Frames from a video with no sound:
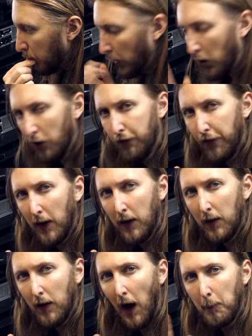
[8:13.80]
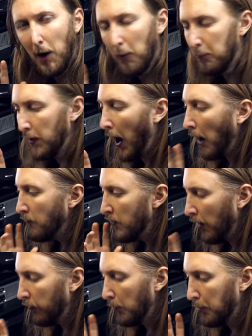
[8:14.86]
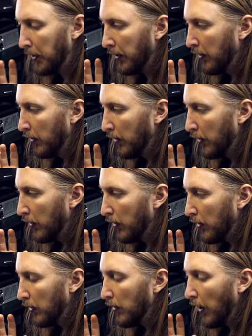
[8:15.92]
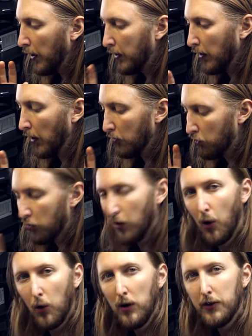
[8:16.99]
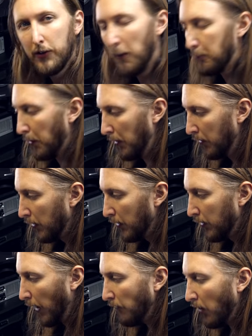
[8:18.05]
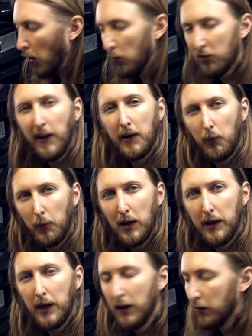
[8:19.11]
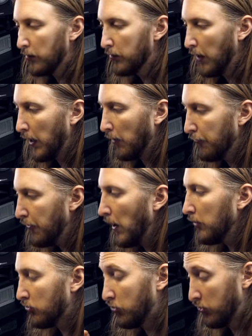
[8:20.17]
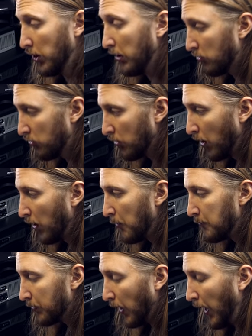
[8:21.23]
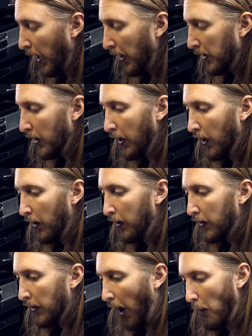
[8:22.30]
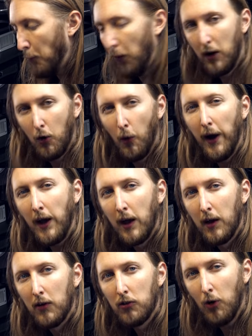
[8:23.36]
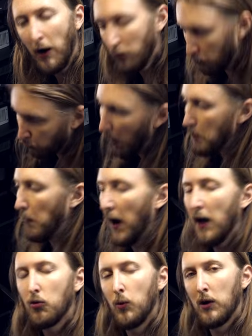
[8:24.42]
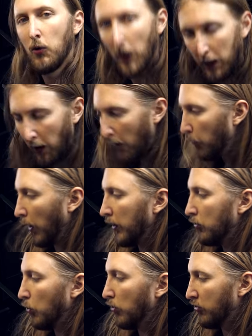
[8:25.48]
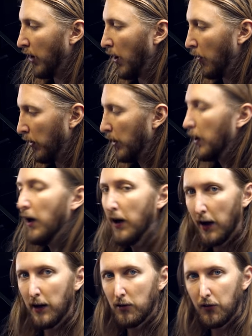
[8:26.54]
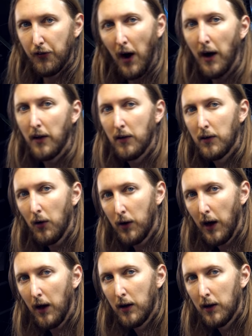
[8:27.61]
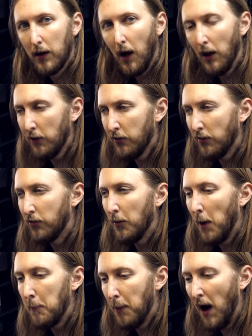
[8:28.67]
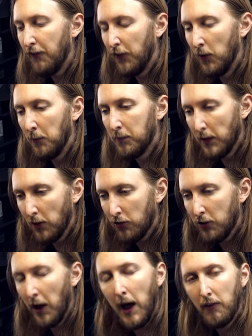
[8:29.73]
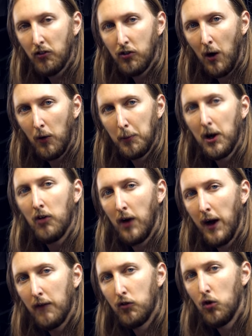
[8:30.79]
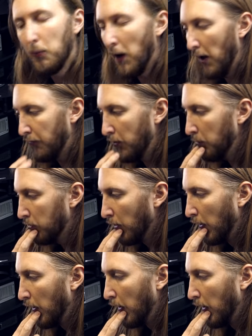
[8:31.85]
the good thing about me, I've never been like a slow dumper. I've always like really taken fast shits, and I'm pretty quick. So I just wipe my ass real quick, run into the shower, and it's fine. Okay, unless it's in my bathroom that does not have a shower, because I have two bathrooms.